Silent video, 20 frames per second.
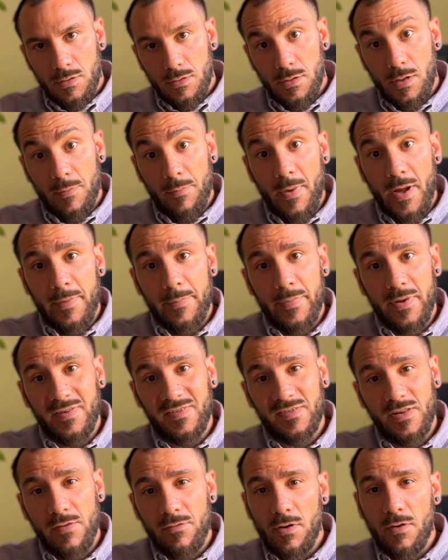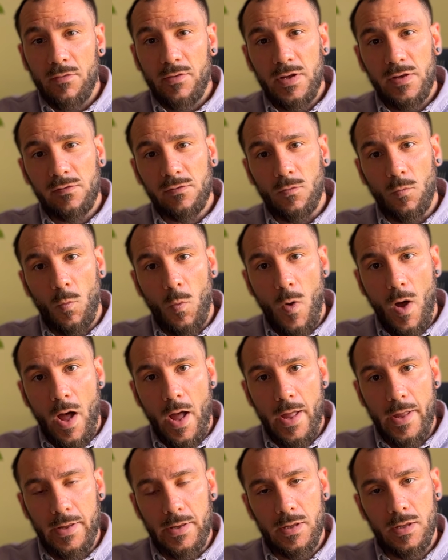There might be several reasons
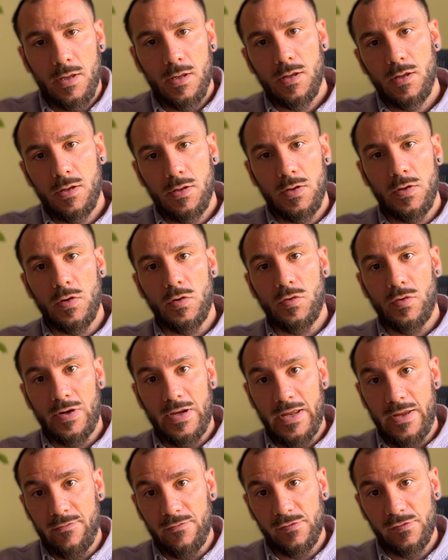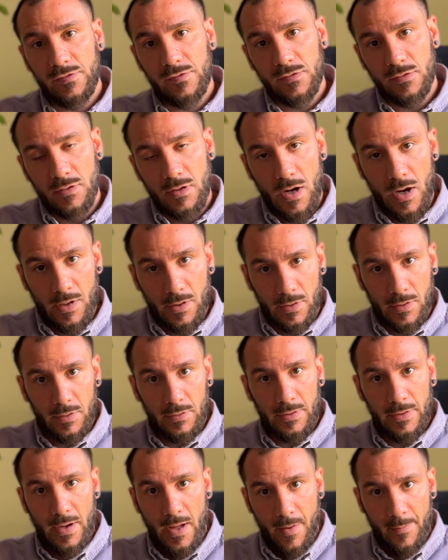why your leaves are
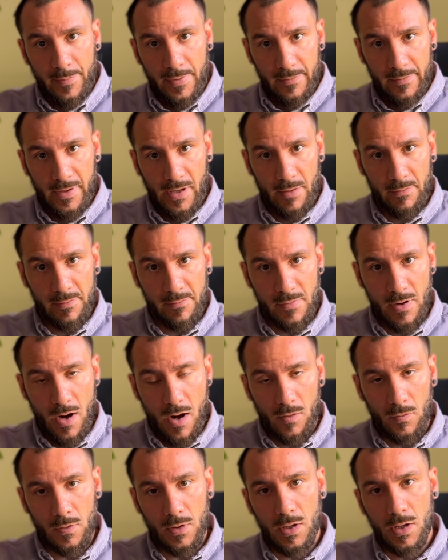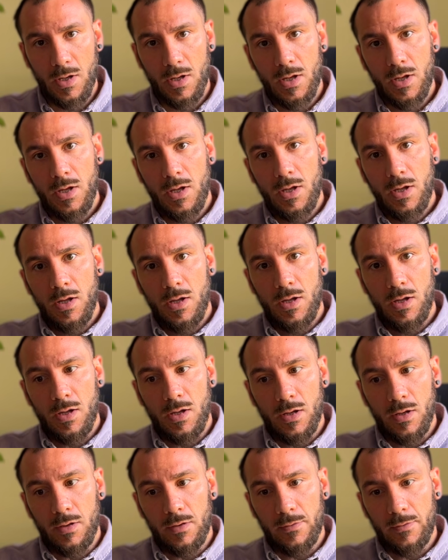curling up and becoming brown.
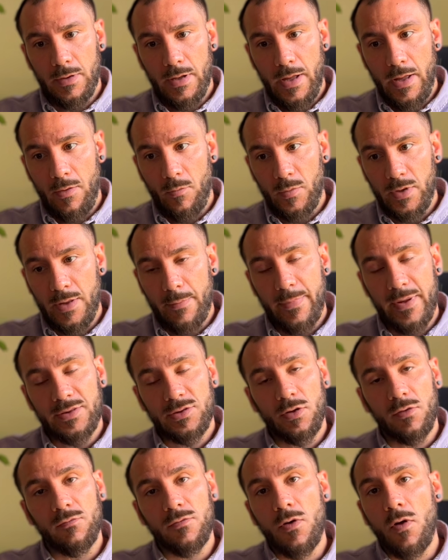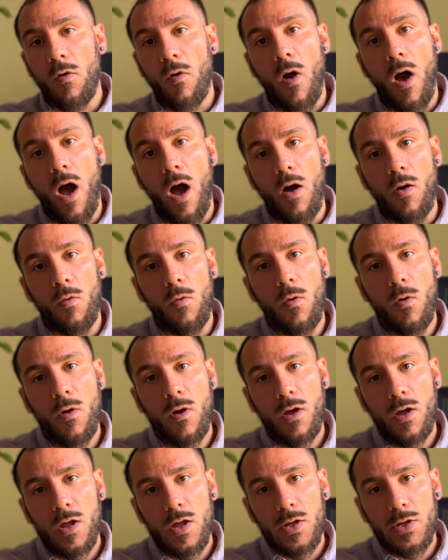And with a bit of know-how,
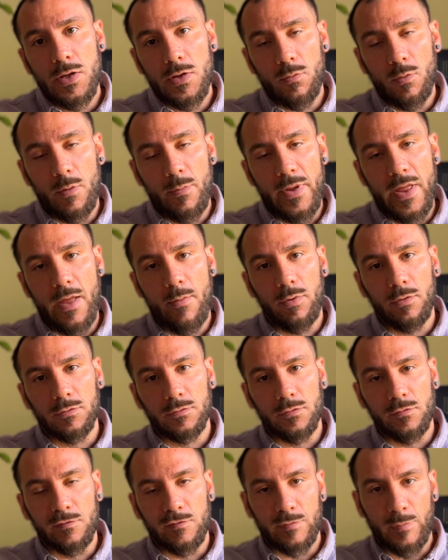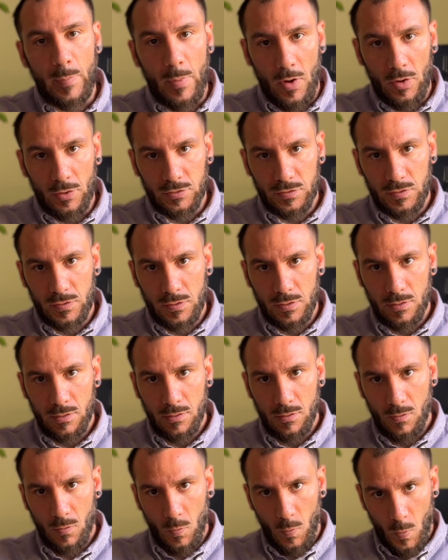you will be able to spot
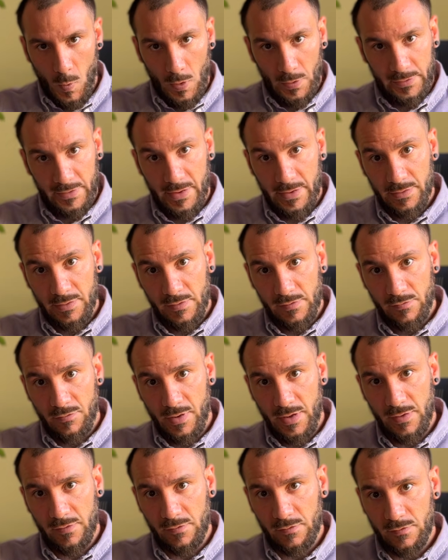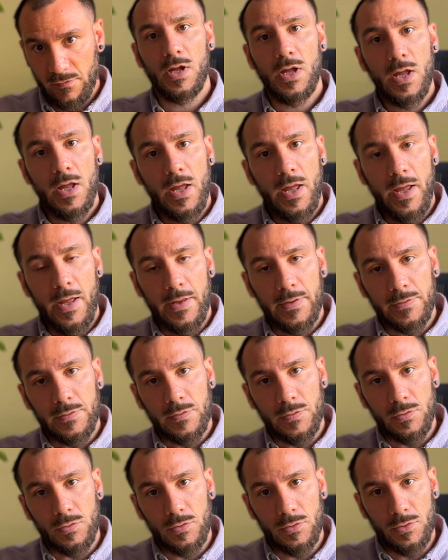what are those reasons and
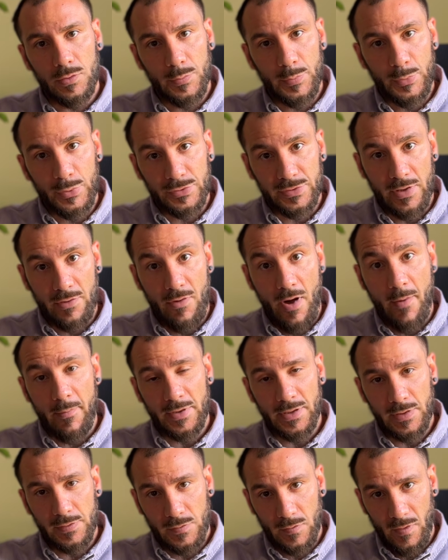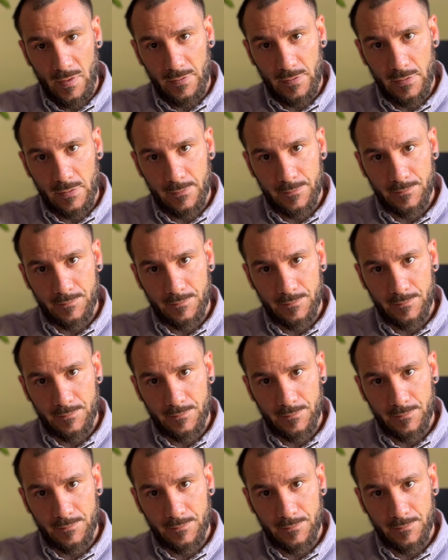to put a remedy to it.